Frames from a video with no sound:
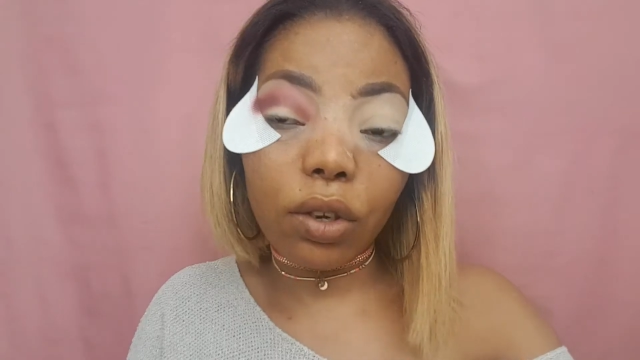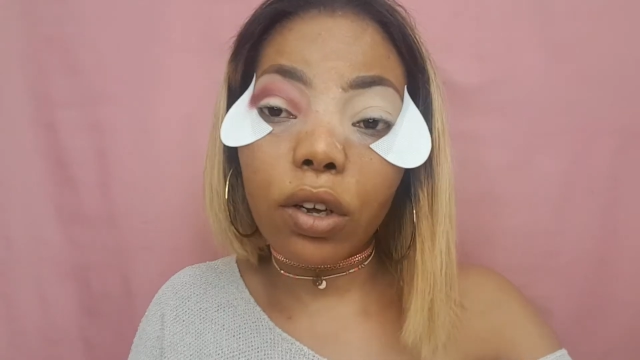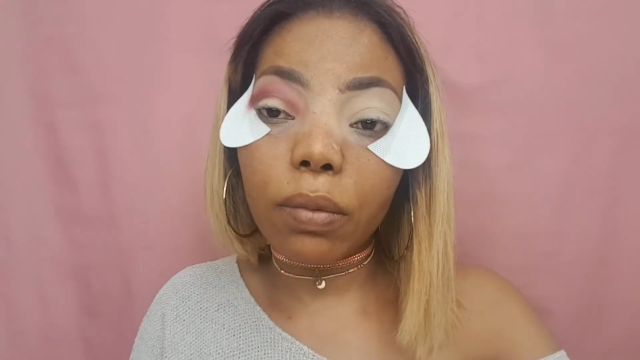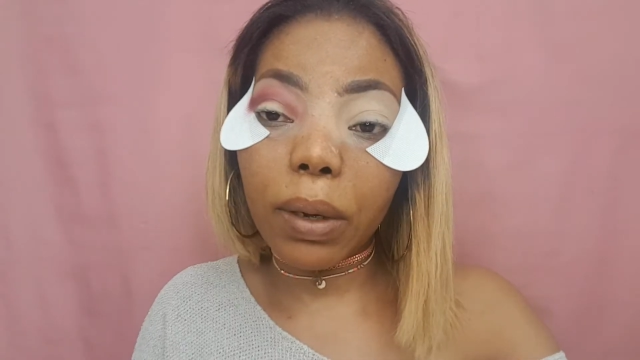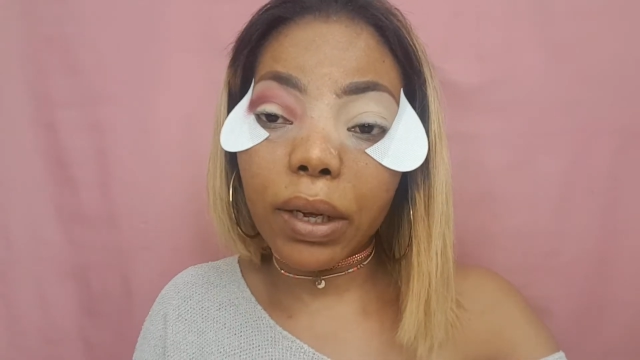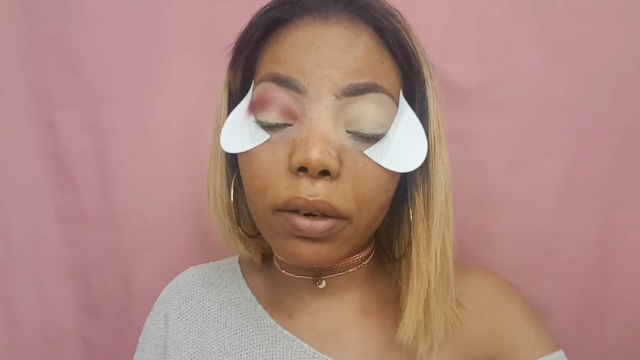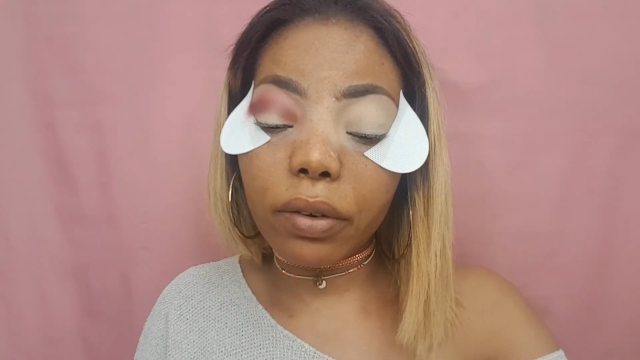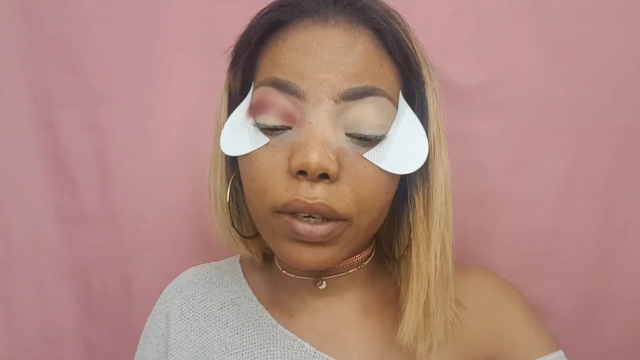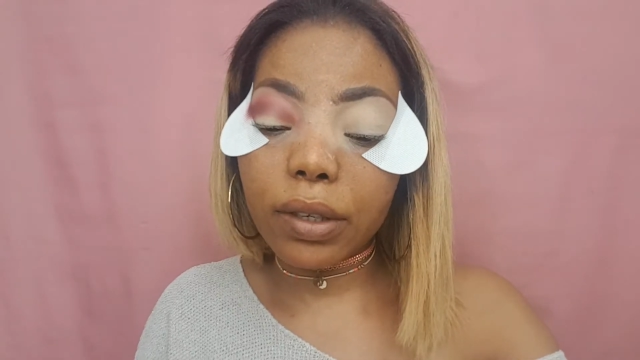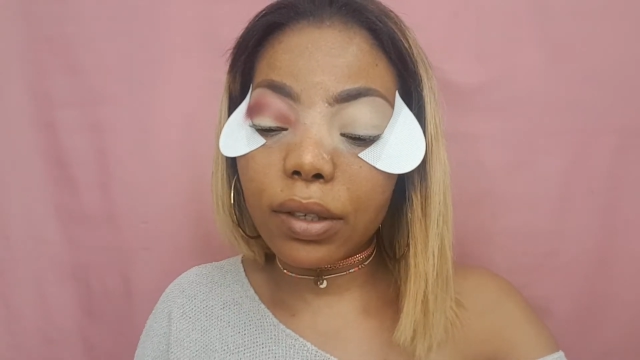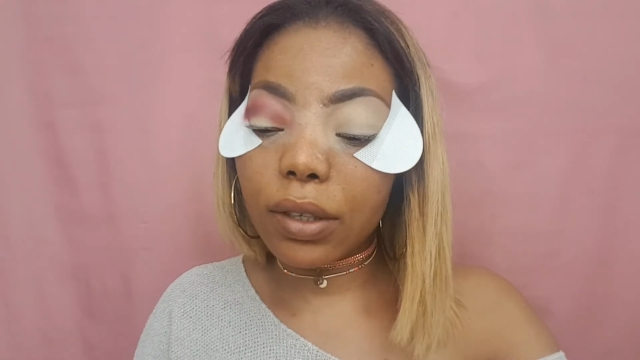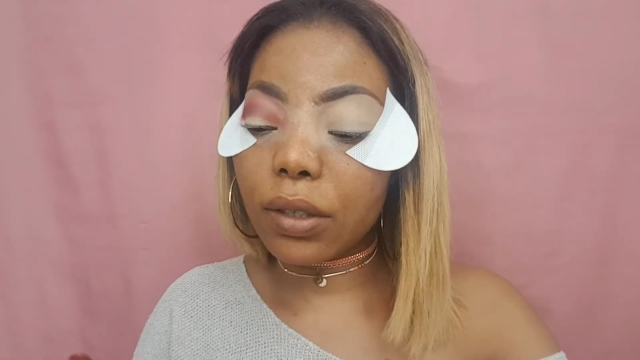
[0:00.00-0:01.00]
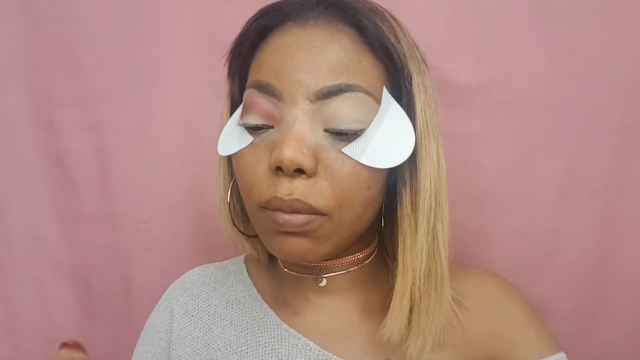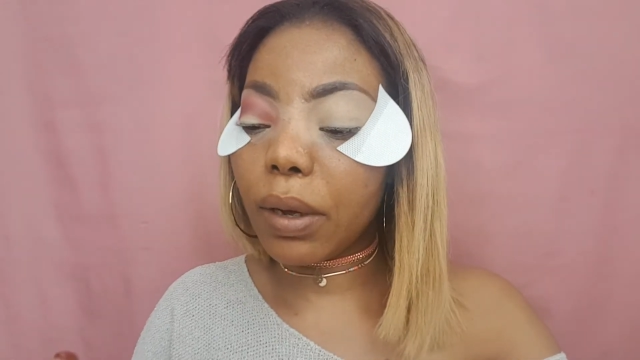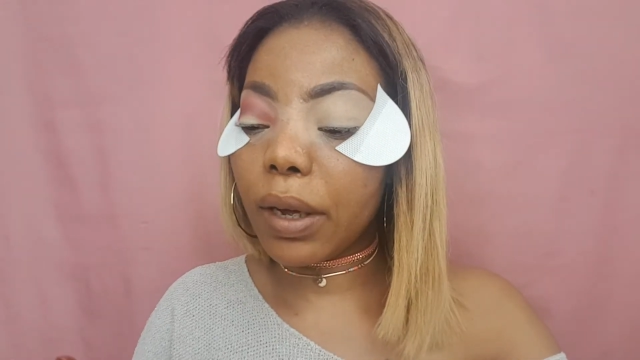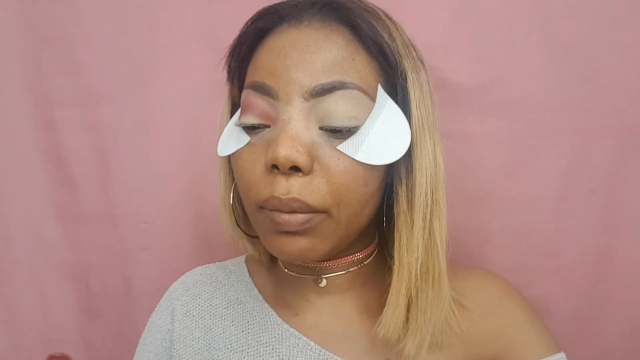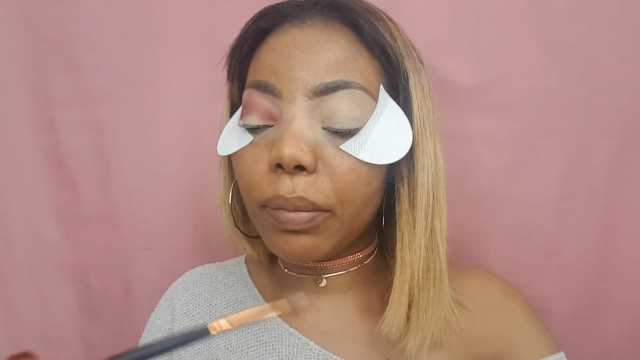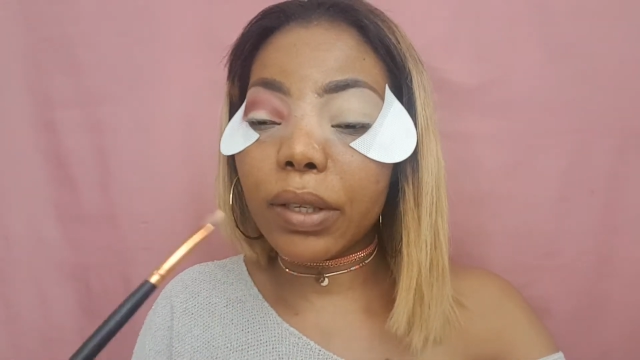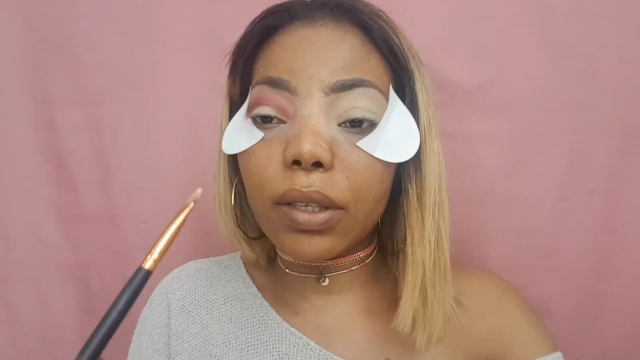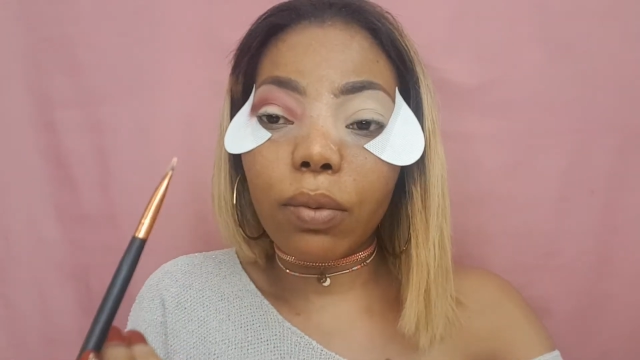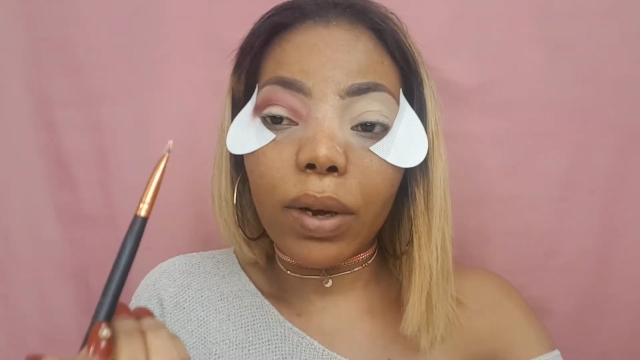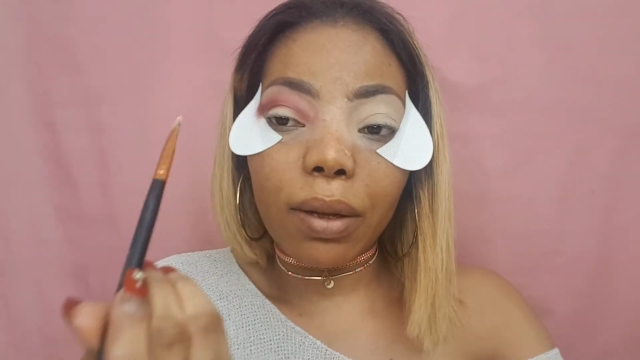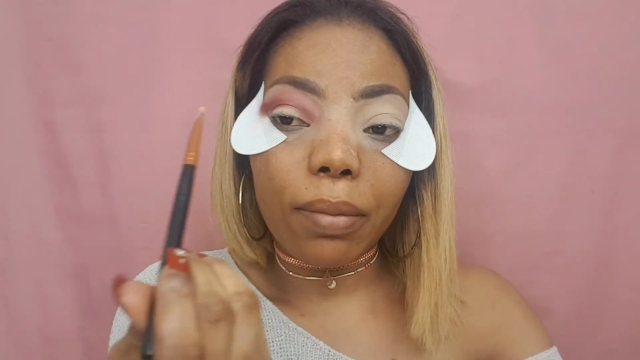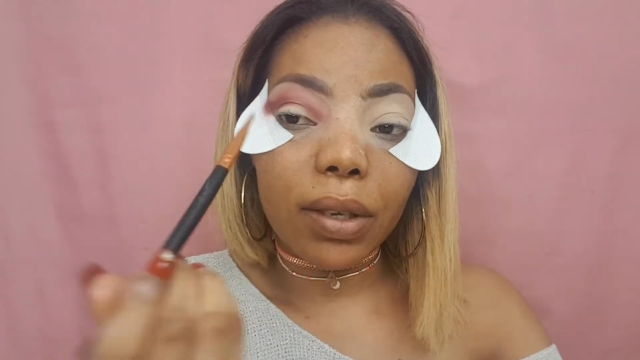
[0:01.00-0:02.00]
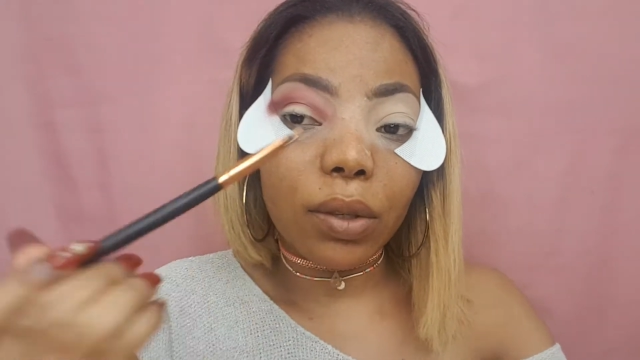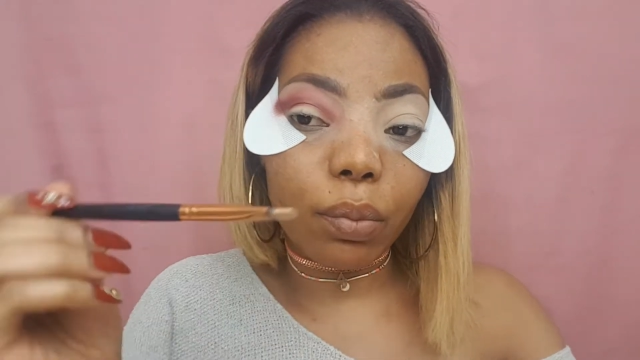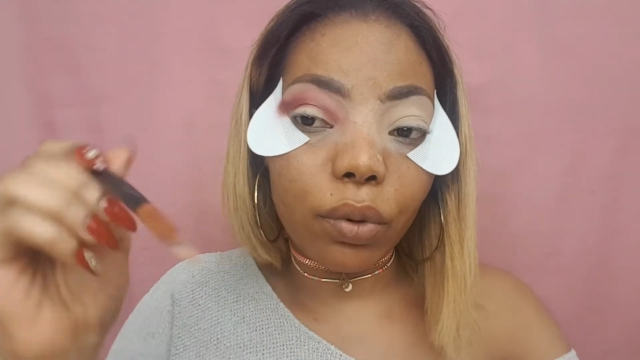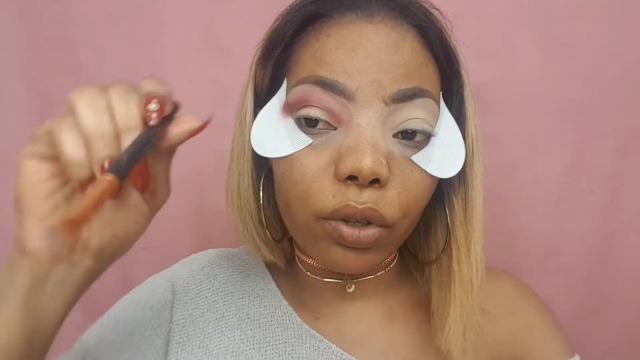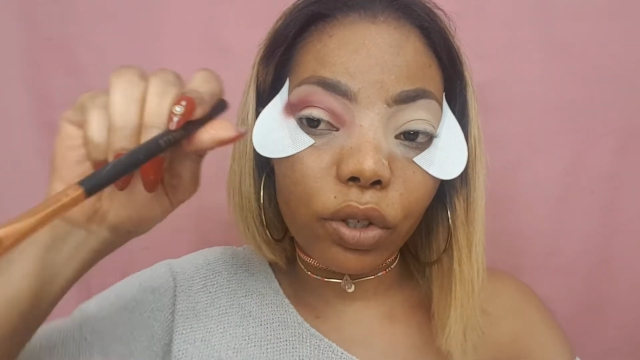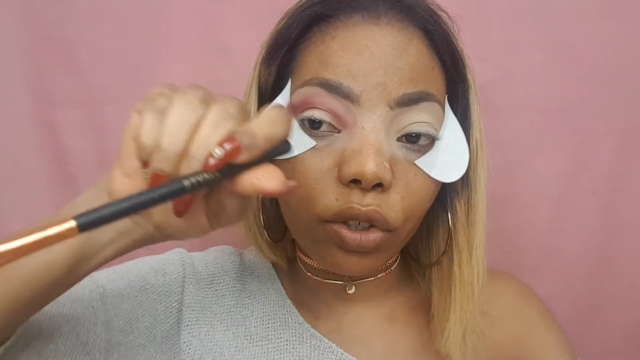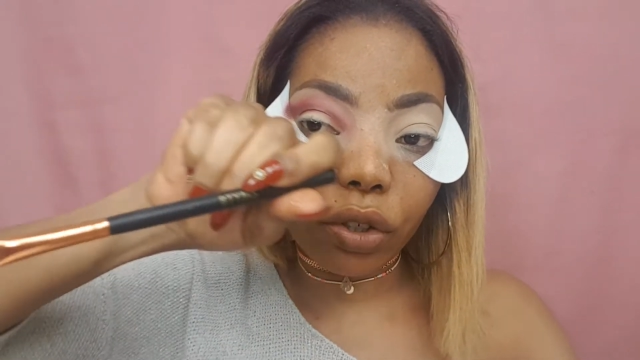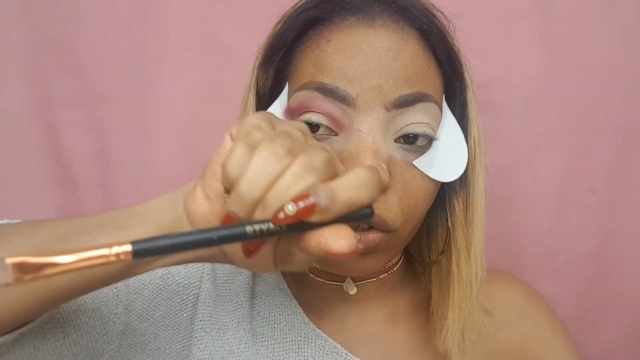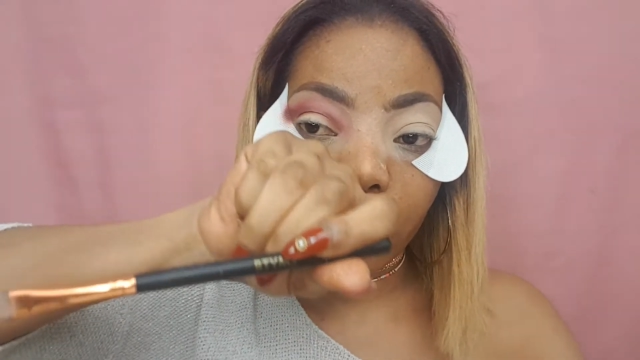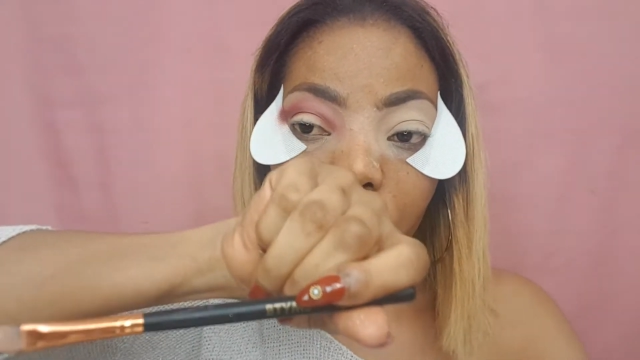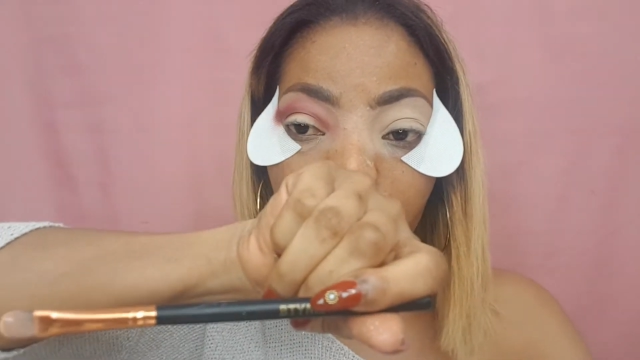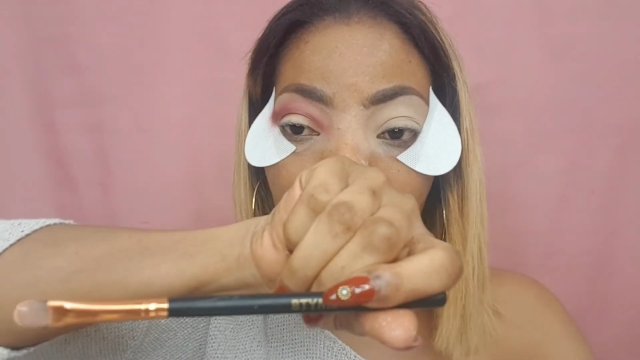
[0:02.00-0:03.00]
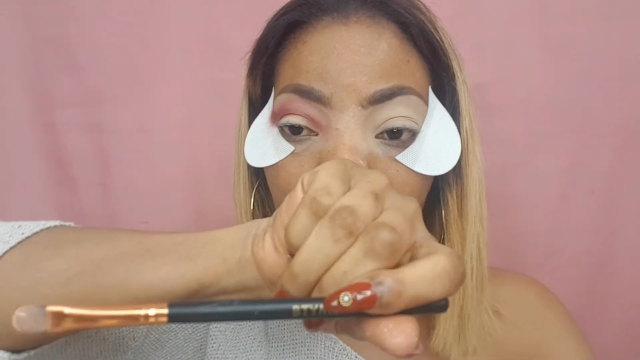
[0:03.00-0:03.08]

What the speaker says: To cut my crease is my BTYMS brush.